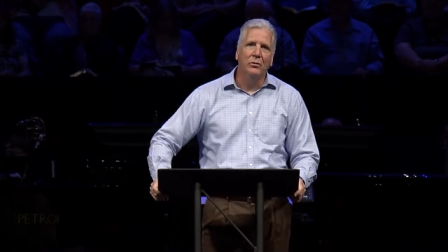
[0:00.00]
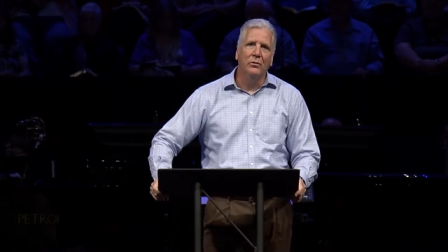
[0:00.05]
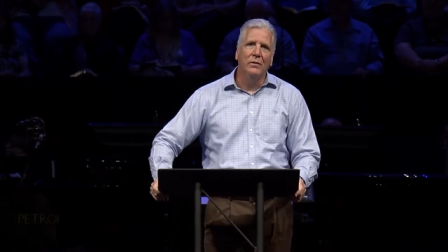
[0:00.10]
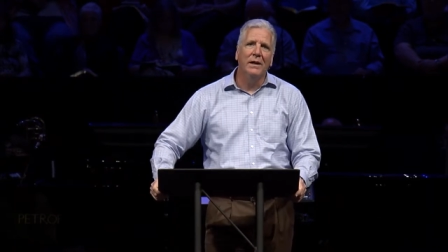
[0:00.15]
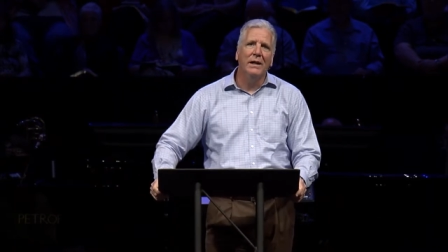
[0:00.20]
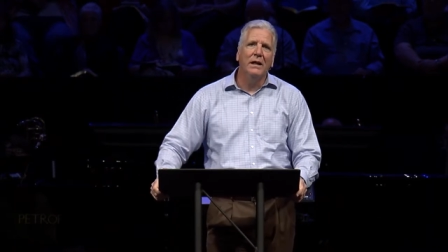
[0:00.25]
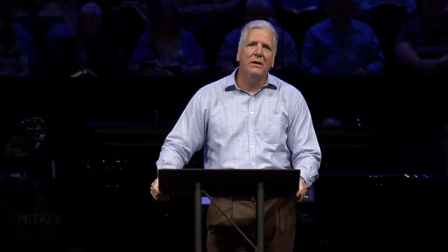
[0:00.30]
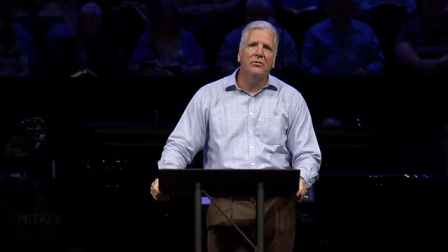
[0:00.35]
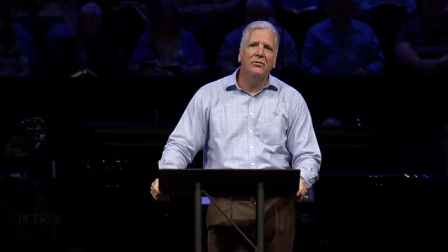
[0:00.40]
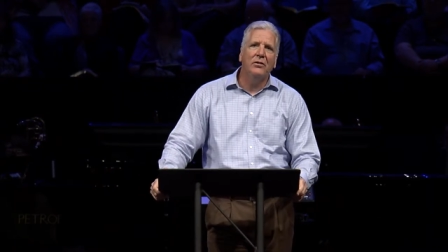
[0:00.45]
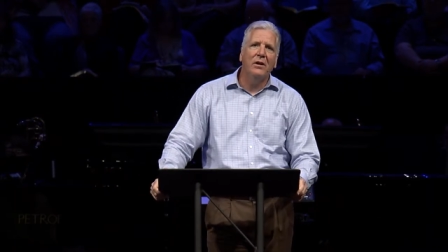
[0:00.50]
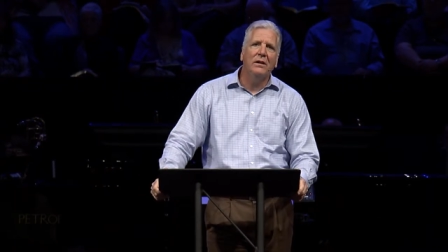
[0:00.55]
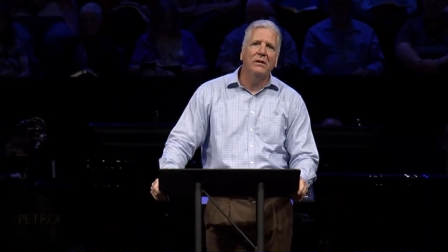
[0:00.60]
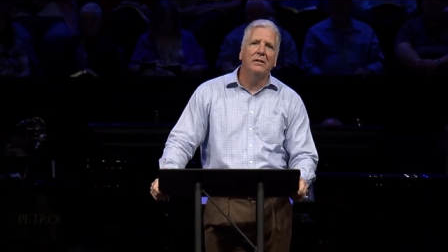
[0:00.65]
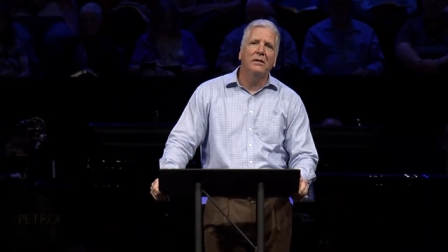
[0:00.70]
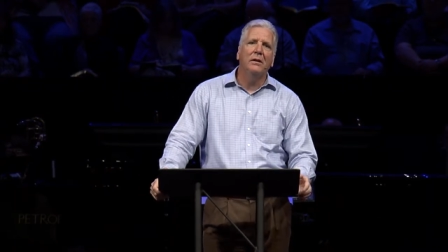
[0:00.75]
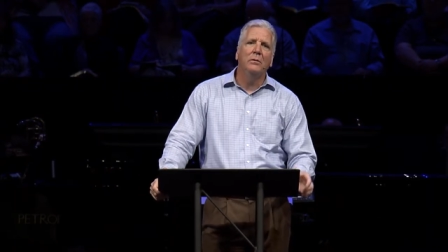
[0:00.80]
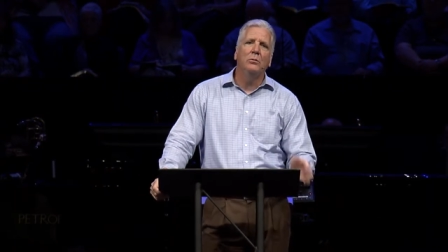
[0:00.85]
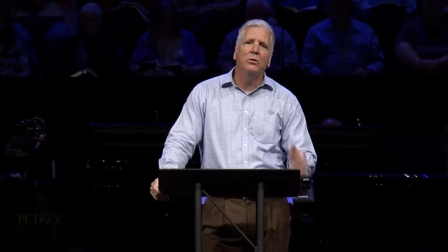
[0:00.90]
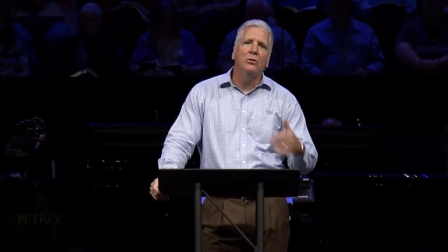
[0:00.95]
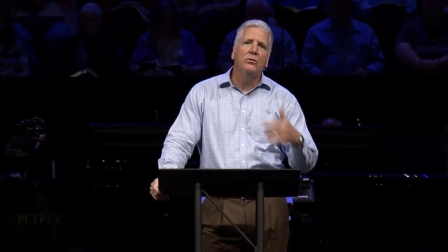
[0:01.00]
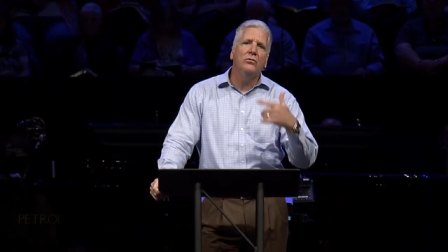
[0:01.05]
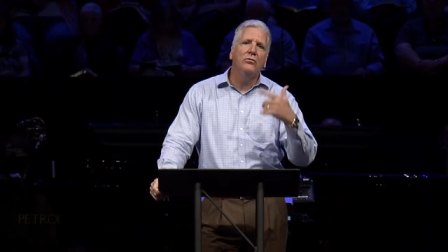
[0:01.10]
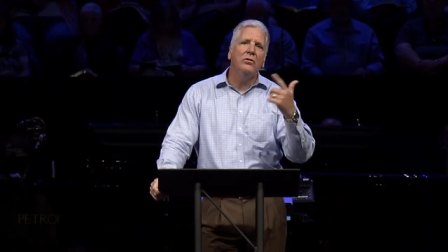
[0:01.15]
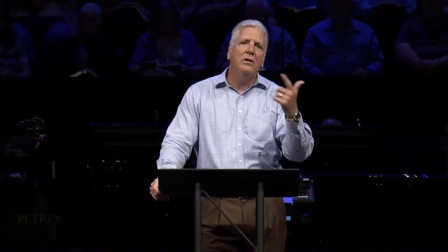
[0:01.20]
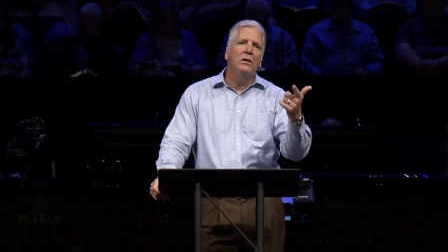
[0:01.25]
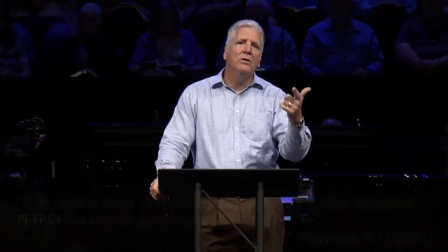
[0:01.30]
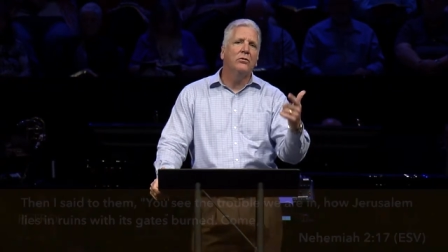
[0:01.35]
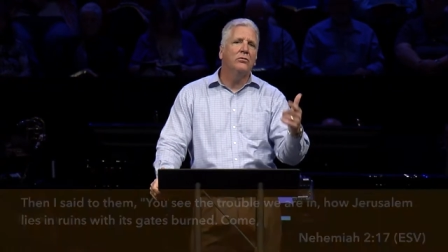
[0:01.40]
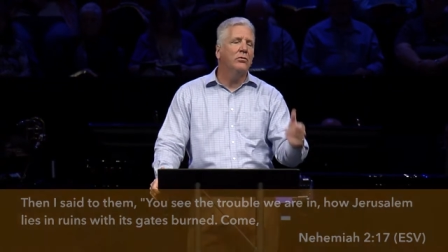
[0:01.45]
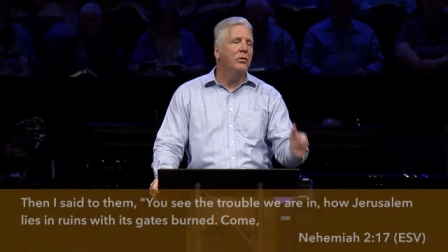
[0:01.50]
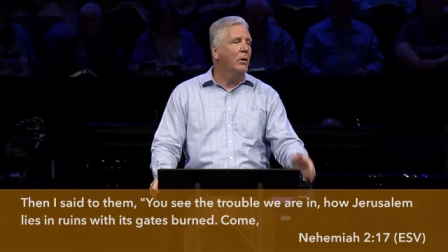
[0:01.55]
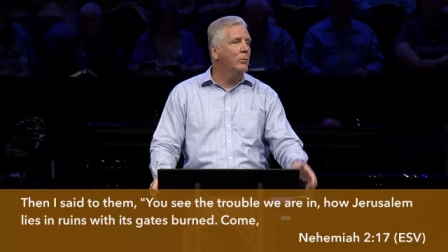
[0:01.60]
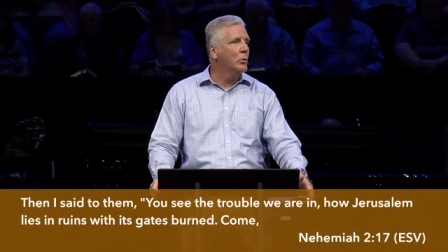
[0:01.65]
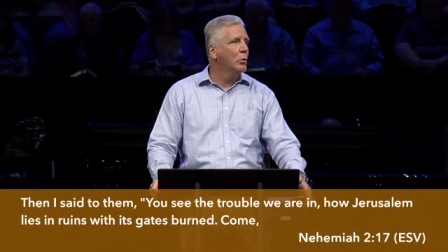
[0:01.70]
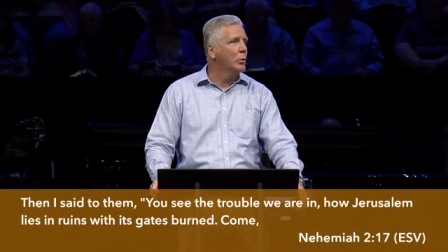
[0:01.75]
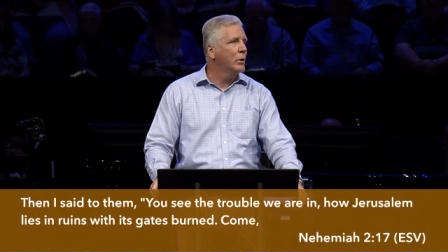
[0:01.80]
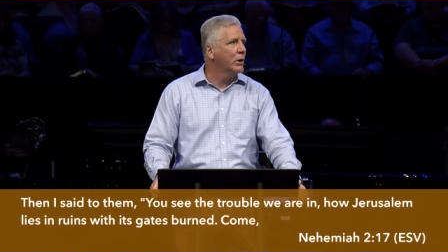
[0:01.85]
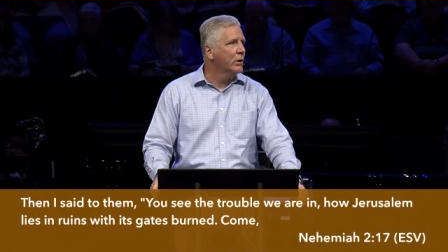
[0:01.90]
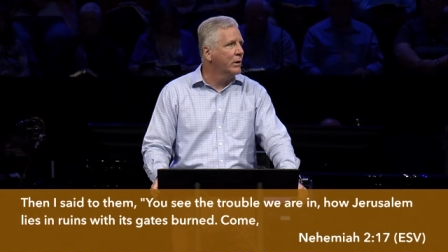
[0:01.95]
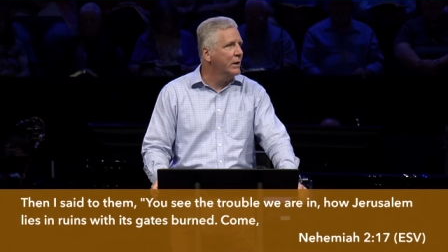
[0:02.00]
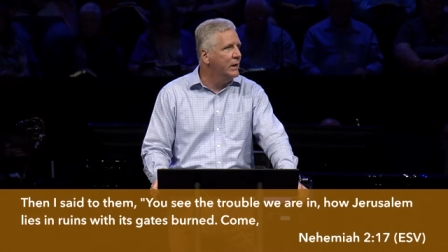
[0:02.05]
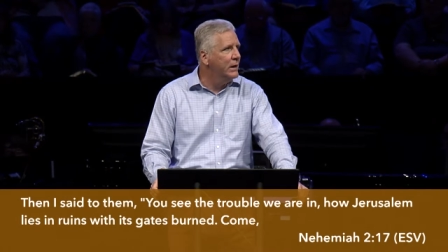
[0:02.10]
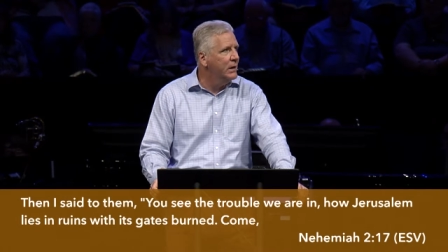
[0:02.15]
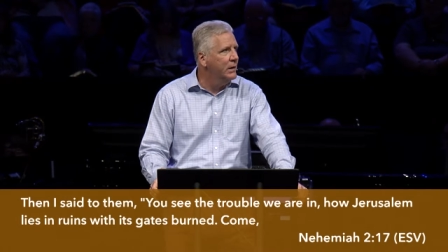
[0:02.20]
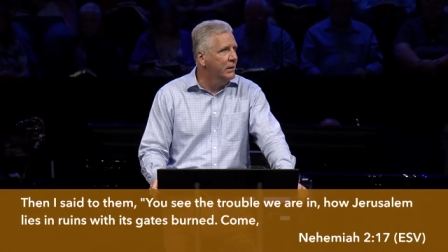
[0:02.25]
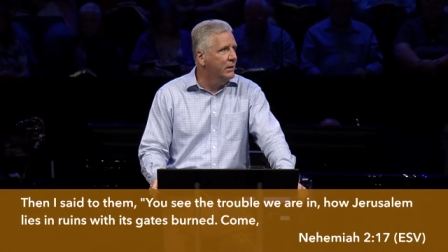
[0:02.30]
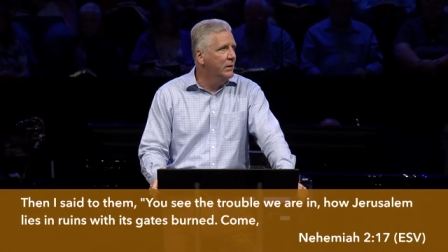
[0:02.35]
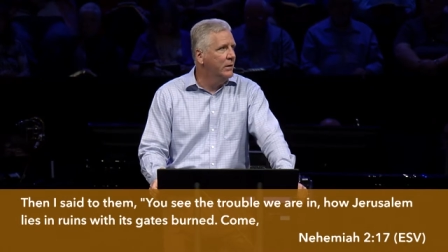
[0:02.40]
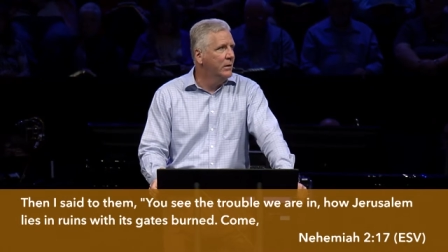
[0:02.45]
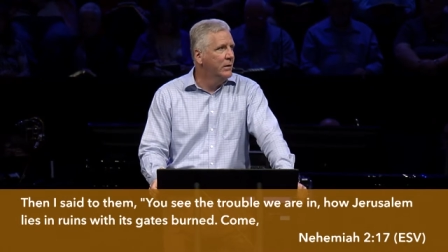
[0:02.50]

Then I said to them, You see the trouble we are in,